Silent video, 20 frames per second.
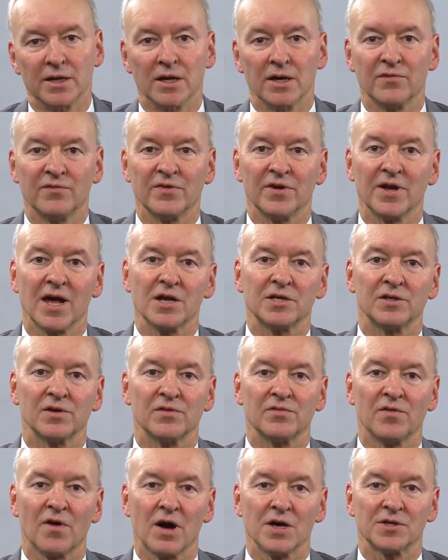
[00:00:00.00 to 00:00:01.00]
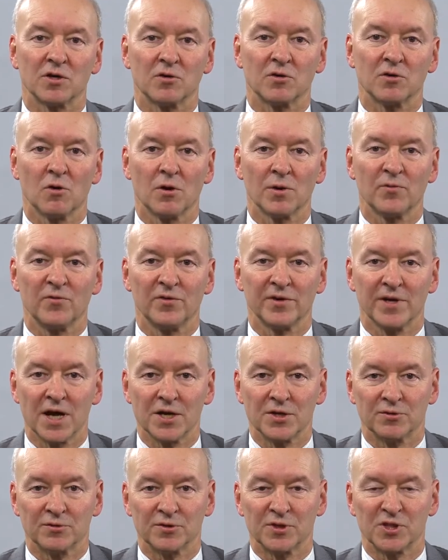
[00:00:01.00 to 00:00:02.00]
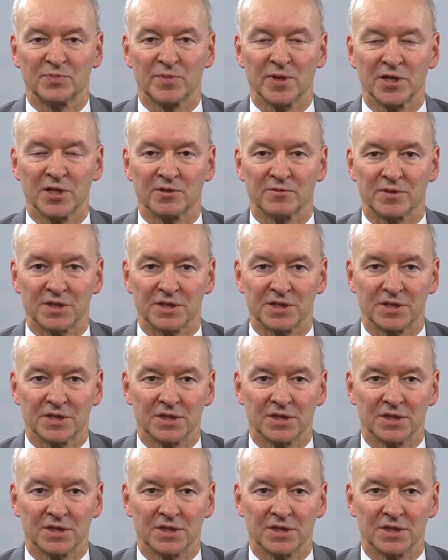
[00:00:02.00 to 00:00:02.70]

a financial advisor at Quantum Financial, to speak to us.